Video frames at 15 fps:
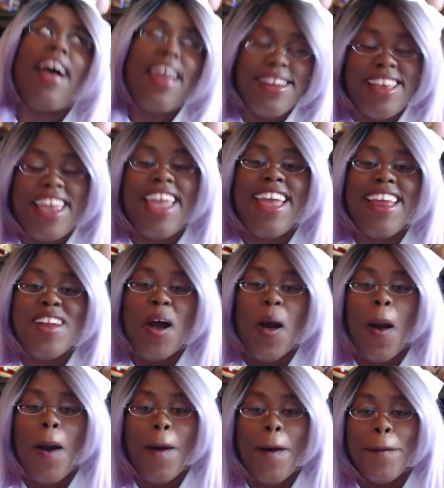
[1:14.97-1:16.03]
thank God, and
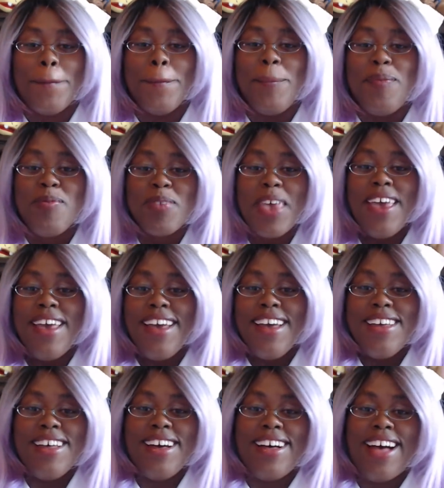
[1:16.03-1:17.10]
um,
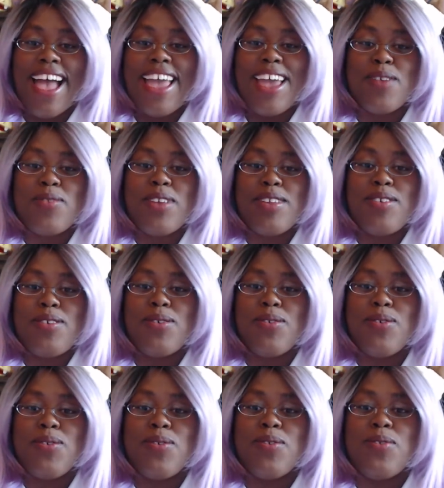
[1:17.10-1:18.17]
I have to
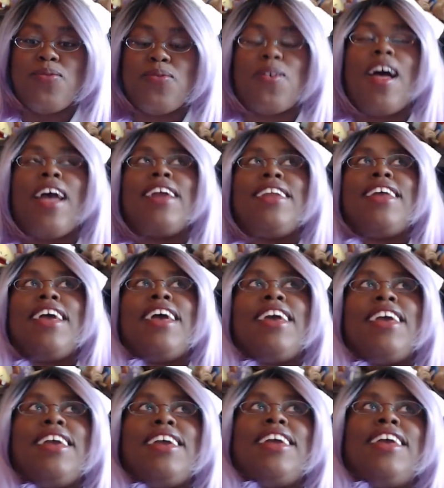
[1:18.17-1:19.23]
do,
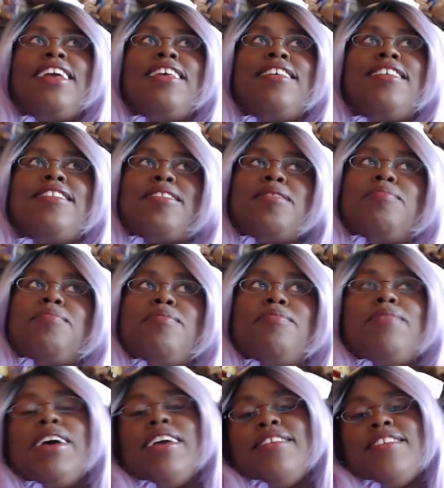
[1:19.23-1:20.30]
Friday is
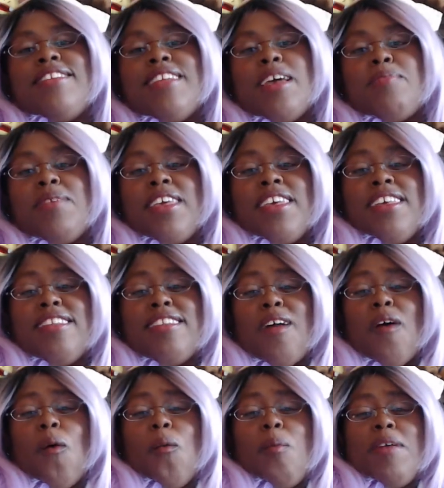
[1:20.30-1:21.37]
my stepkid's
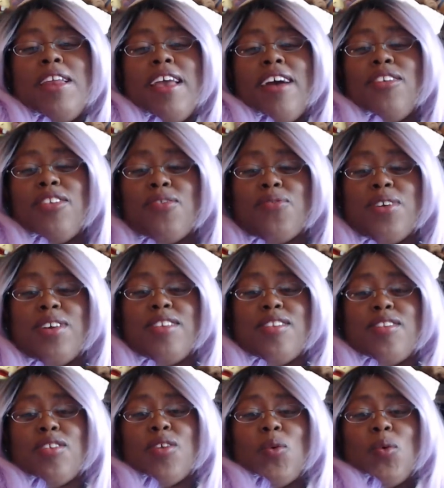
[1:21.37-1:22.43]
open house for his
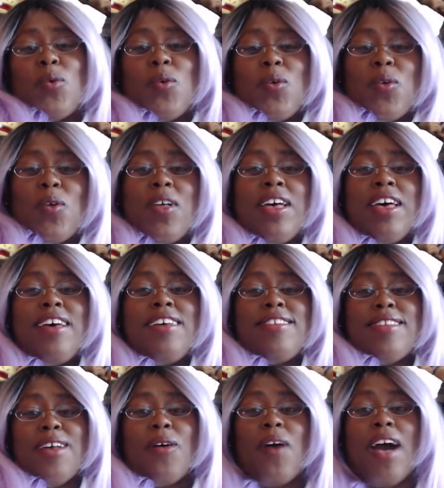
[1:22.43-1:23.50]
school.
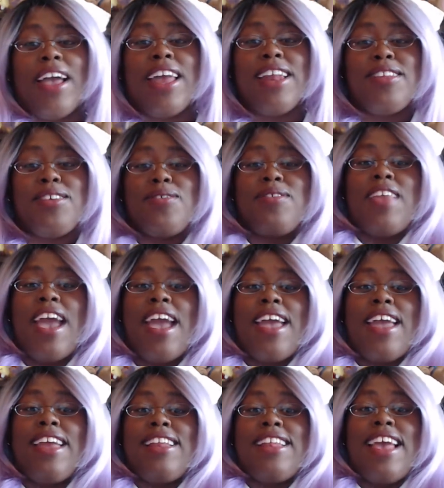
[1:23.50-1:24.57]
So I gotta do that,
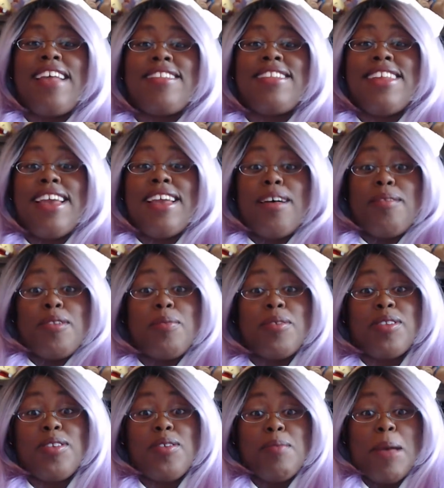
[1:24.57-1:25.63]
and that's the day I'm supposed
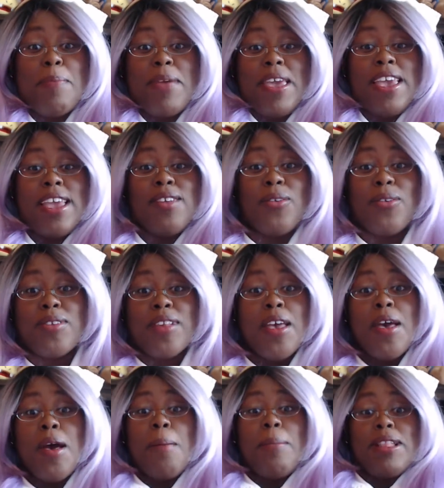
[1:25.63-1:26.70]
to do my panels.
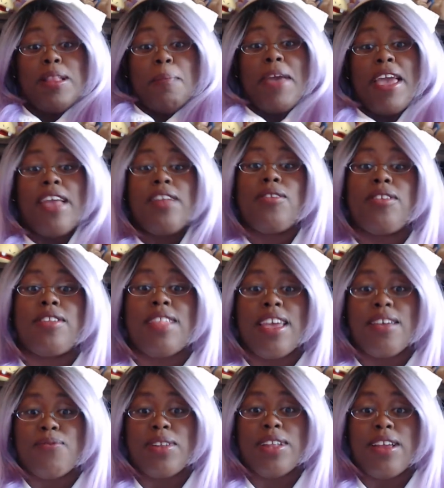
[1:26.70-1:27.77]
But the panels,
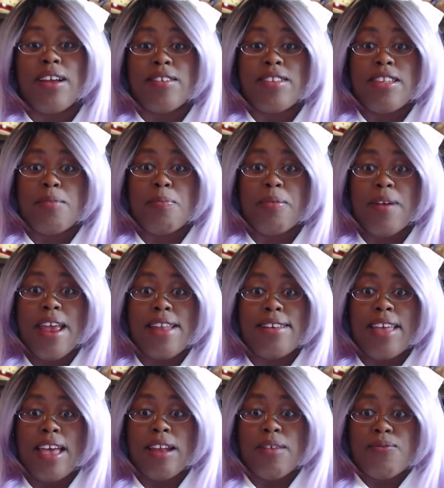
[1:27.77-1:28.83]
thankfully, are spread
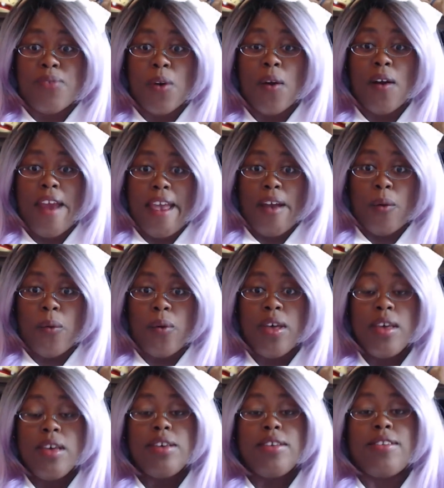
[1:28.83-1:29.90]
kind of far out.
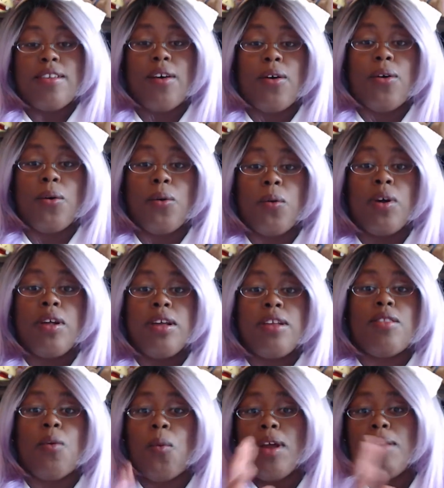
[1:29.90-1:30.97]
So
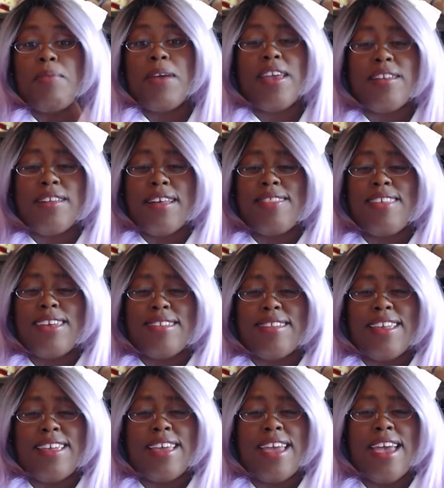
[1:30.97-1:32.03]
the one panel I think is
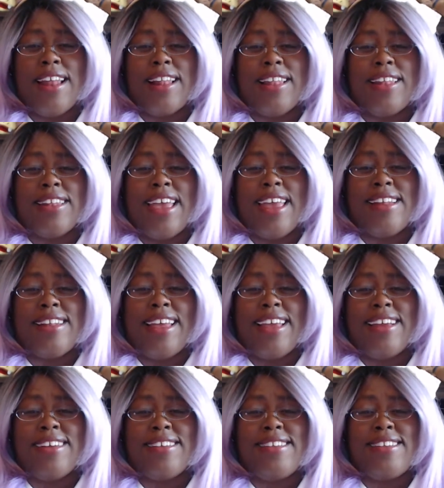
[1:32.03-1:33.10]
like at a, at like
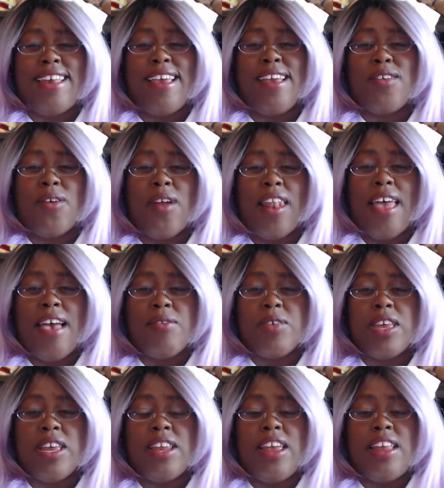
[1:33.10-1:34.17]
ten or
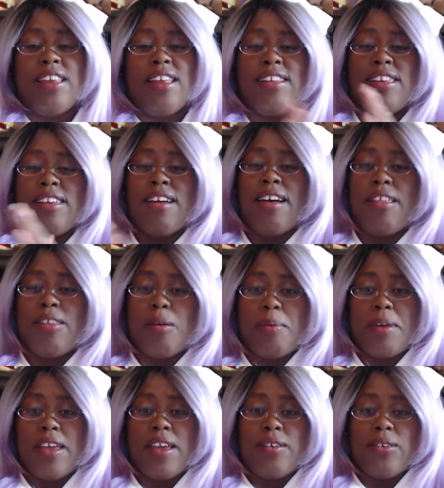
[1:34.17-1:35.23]
eleven, and then the other
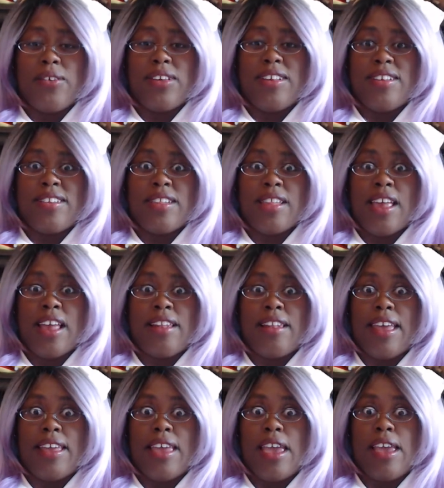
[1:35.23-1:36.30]
panel is at
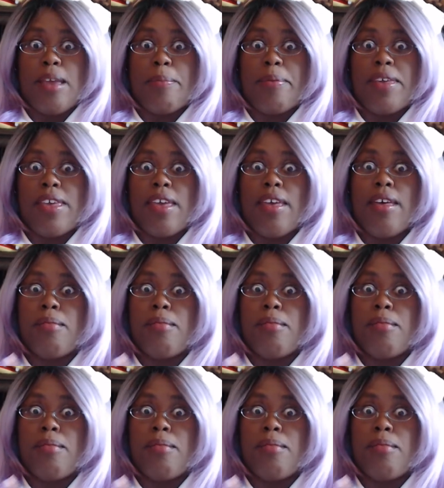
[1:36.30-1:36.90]
like eight p m